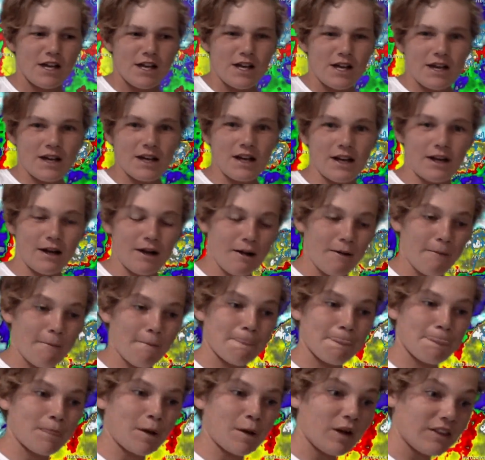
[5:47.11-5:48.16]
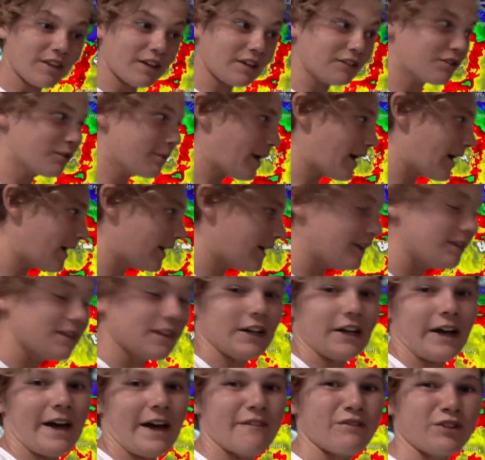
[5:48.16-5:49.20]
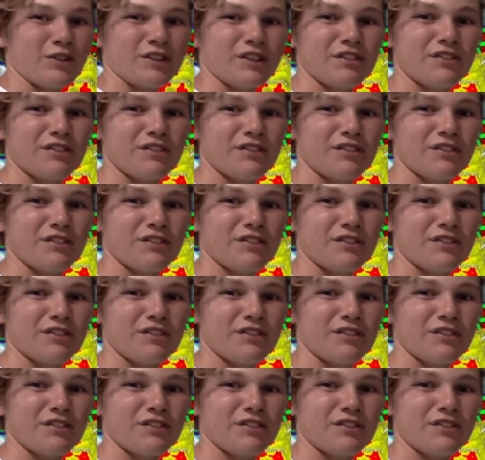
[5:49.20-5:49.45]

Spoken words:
That's about it that I have on this